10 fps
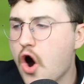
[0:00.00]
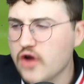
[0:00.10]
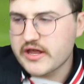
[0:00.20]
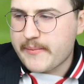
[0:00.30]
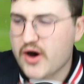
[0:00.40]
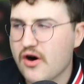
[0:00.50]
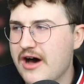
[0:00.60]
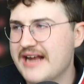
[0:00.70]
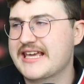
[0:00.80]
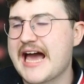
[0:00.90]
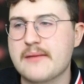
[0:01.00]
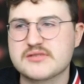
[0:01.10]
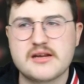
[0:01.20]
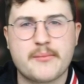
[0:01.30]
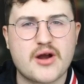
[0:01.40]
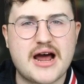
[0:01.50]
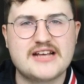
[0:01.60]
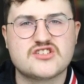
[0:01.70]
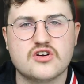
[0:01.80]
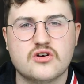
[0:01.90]
on the ball. And Captain
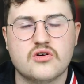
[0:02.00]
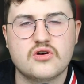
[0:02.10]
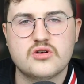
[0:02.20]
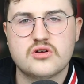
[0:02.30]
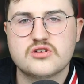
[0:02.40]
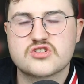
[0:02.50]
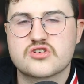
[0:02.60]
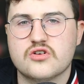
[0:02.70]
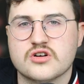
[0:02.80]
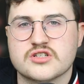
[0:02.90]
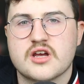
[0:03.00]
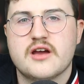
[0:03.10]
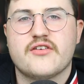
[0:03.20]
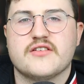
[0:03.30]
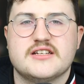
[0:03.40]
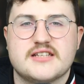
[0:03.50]
Paraiso scores for the